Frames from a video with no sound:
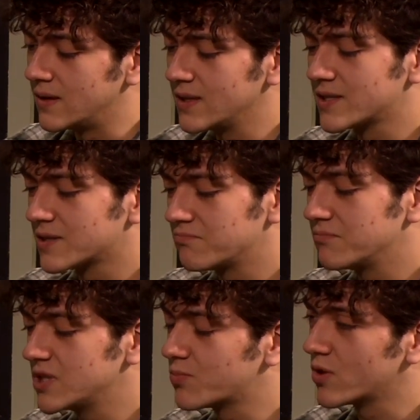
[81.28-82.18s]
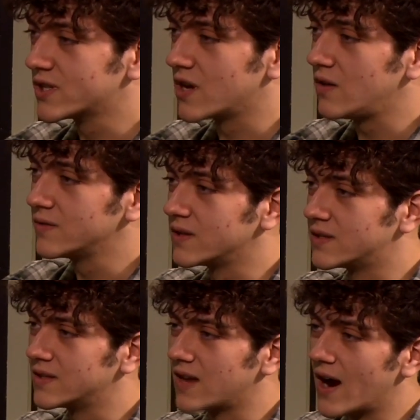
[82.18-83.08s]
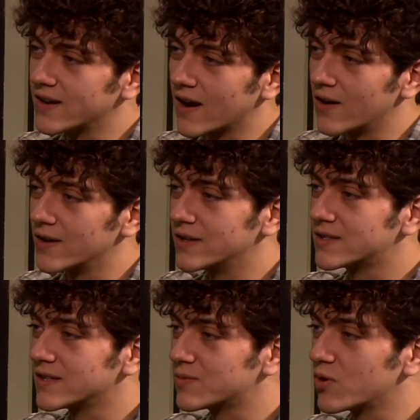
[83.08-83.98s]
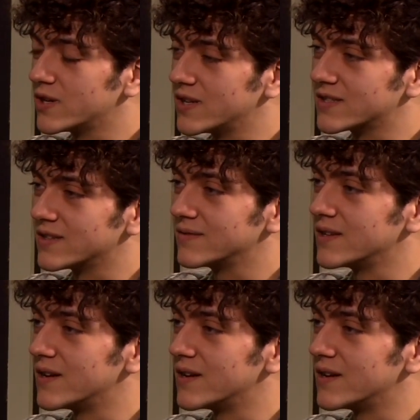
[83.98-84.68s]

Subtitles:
It's pretty solid. The dining area, it's pretty decent.